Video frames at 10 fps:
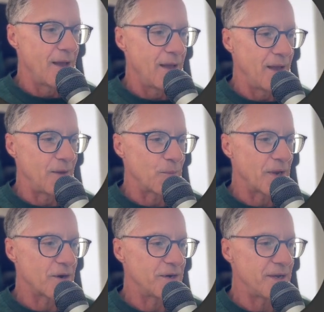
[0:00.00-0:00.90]
And we
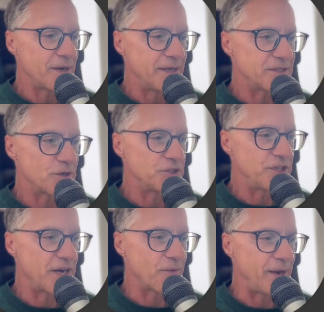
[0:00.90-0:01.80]
are going to, it's under
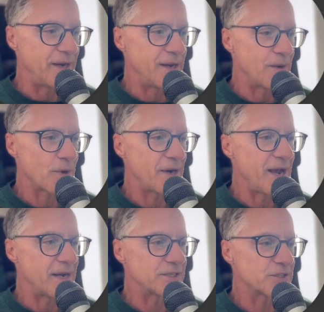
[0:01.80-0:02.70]
generate, and we're going to
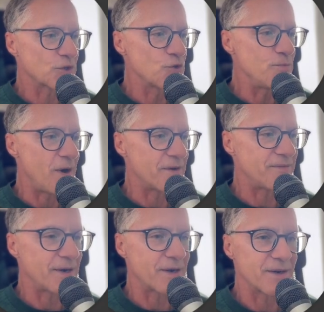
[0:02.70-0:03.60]
add a screw
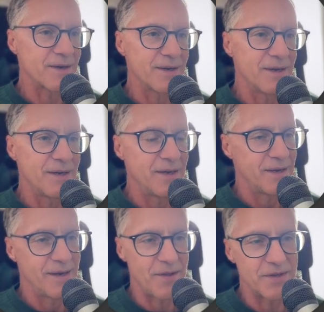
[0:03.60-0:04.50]
modifier.
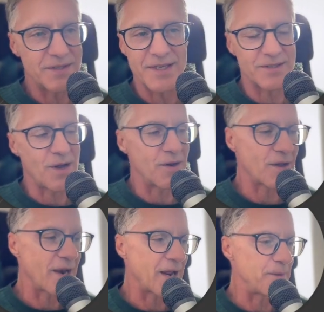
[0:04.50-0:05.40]
Now this does not look
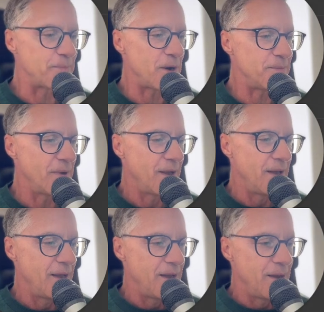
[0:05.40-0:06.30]
like a light bulb,
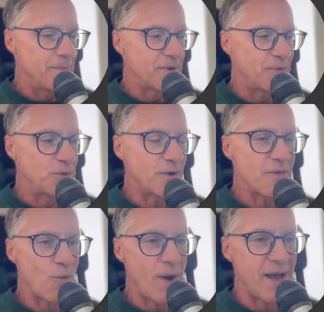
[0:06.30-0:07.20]
but if we do it on the
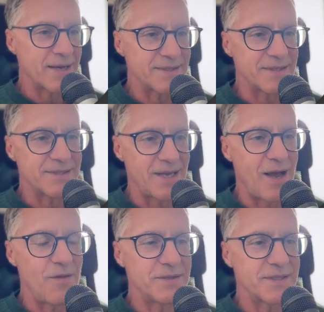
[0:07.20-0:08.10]
Y-axis,
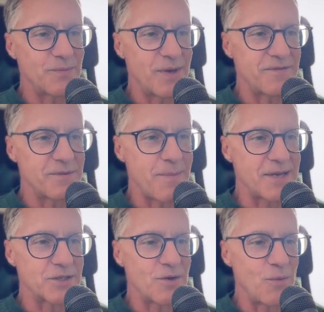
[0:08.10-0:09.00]
all of a sudden we have a
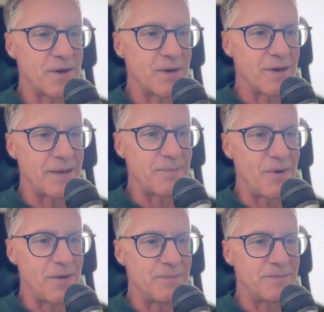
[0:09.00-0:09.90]
magical white light
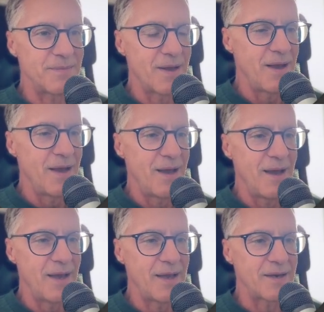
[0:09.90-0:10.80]
bulb.
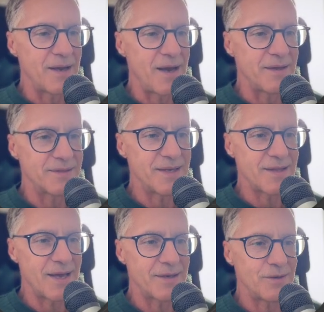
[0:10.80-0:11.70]
And I think
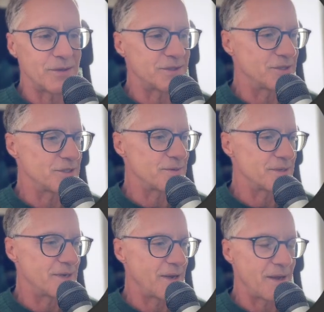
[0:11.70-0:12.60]
that looks just
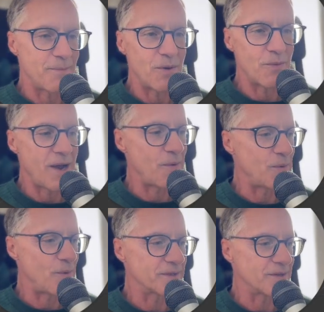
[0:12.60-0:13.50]
about how I
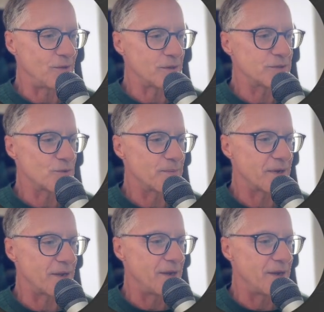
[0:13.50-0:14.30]
want it to look. So I'm going to